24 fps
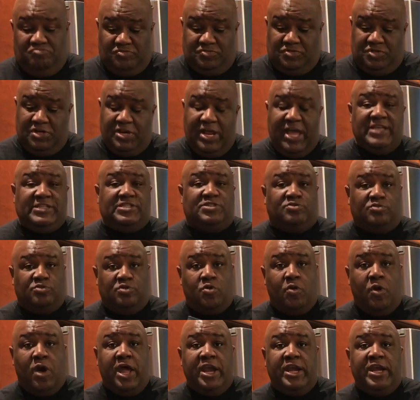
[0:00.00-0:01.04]
It's a nice
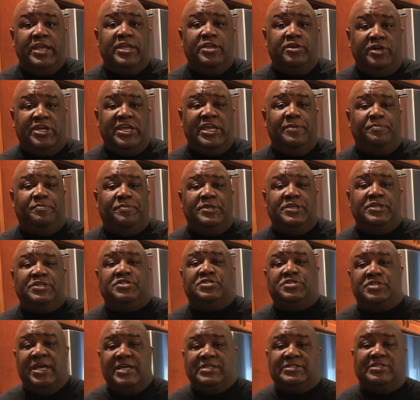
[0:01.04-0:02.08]
quantity. You'll keep
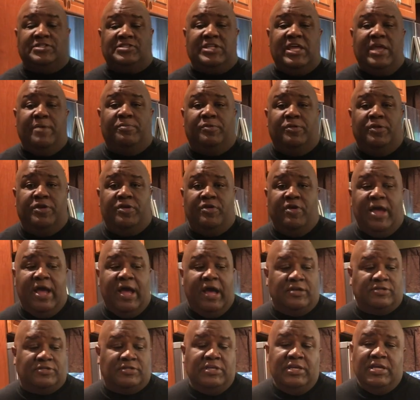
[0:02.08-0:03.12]
this as a staple in your
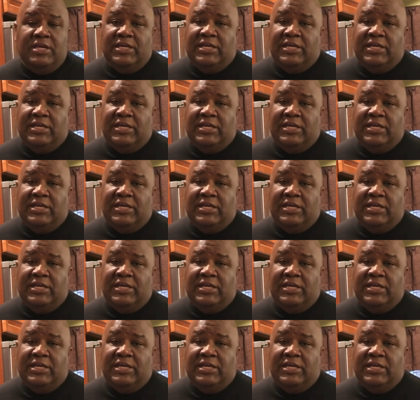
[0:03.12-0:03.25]
house.